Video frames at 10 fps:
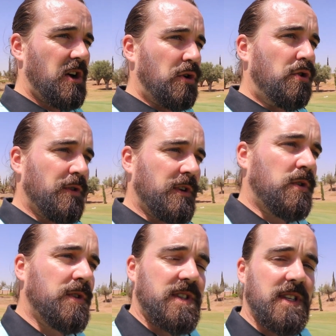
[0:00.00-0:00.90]
or the
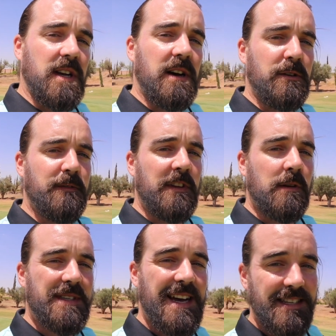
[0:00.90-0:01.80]
courses that KYLE
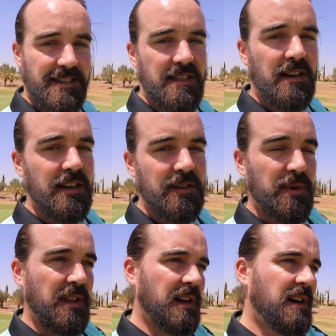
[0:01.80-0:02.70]
Phillips has designed,
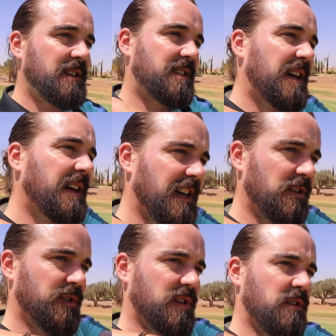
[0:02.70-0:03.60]
but in the last decade
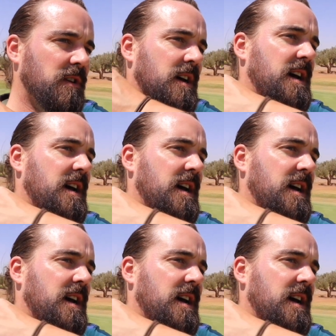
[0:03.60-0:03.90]
or so